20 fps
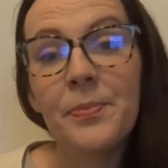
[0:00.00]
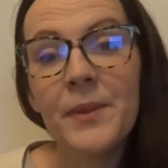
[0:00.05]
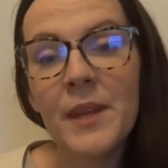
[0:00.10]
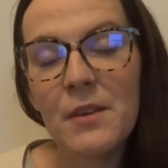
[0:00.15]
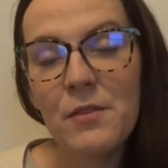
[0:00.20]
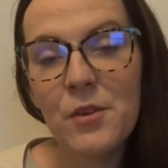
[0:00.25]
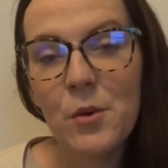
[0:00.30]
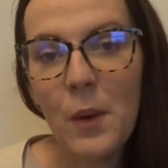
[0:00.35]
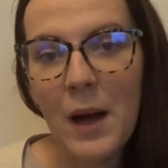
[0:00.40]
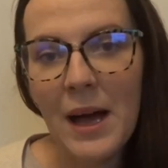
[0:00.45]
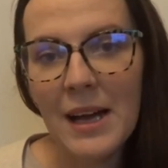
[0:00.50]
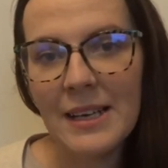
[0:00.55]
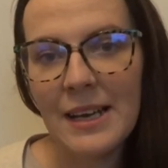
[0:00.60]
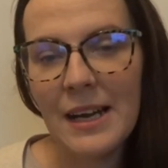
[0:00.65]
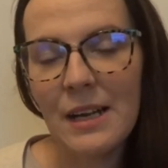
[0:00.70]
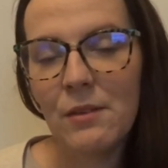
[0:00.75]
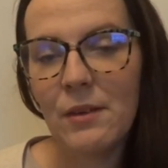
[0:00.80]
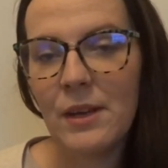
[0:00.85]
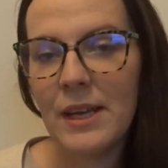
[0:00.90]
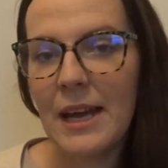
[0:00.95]
If you are
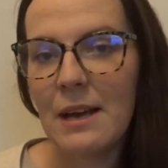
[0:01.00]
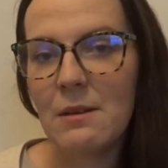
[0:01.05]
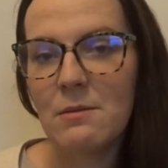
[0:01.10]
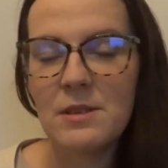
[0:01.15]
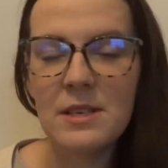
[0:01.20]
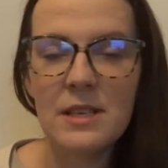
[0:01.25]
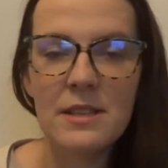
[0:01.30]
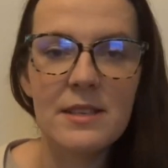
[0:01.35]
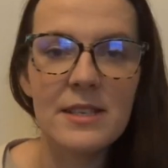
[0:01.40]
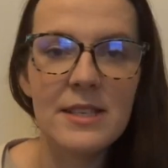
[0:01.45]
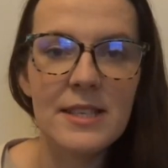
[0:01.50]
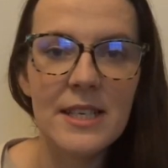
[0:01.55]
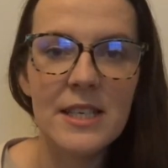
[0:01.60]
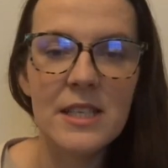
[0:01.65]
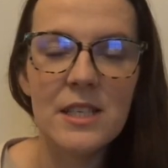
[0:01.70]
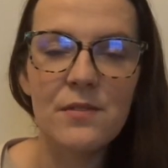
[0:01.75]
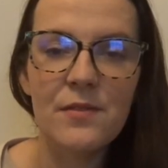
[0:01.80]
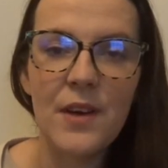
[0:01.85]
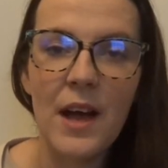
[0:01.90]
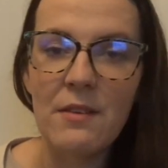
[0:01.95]
calorie counting, there's
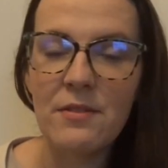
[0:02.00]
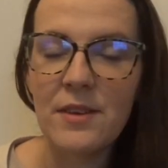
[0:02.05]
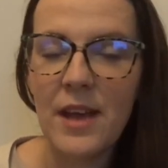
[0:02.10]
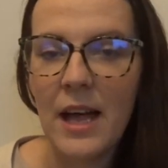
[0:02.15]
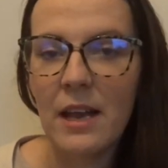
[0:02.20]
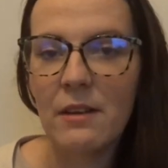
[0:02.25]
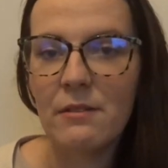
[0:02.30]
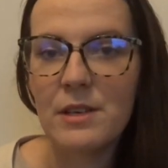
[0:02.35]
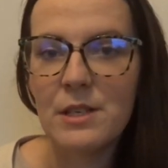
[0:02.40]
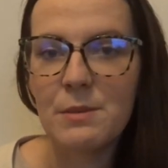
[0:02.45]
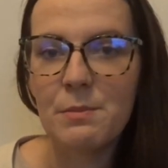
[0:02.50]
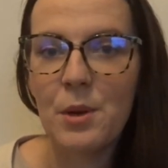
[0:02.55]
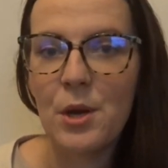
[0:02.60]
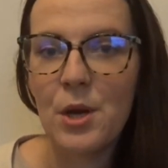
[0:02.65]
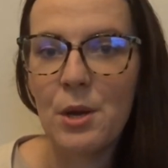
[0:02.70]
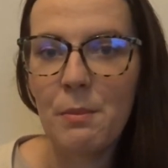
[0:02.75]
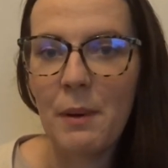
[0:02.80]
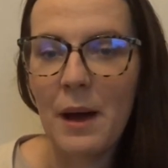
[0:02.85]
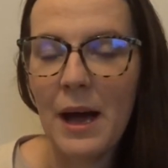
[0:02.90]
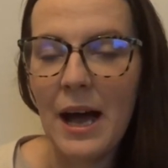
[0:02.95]
65 calories
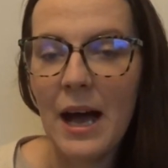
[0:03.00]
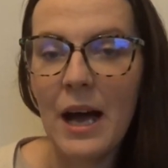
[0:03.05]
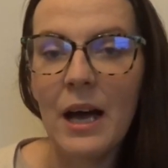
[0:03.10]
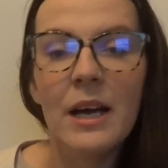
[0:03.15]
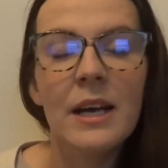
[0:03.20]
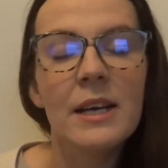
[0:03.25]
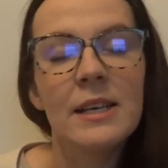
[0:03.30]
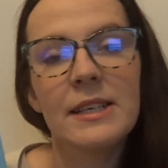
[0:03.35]
per bar.